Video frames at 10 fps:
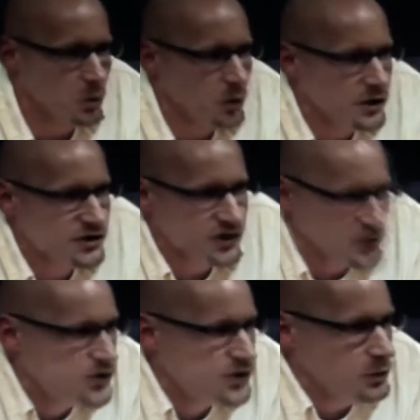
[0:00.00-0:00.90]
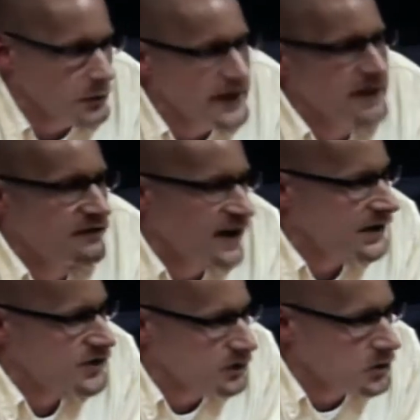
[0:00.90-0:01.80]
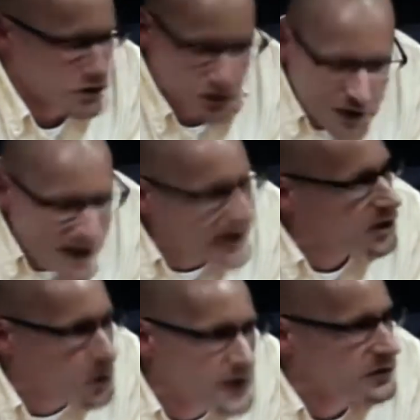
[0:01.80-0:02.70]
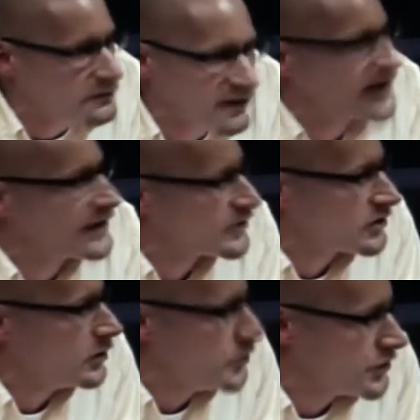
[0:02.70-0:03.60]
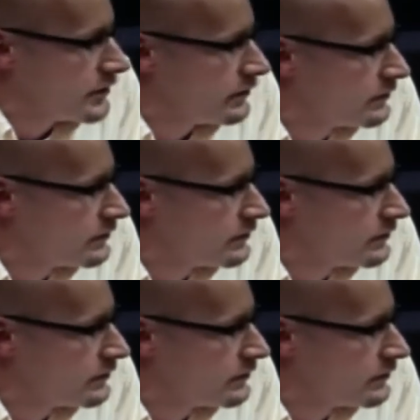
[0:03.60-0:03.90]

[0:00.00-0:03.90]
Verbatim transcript: the word solution. We need to find a solution. You're not going to find a solution.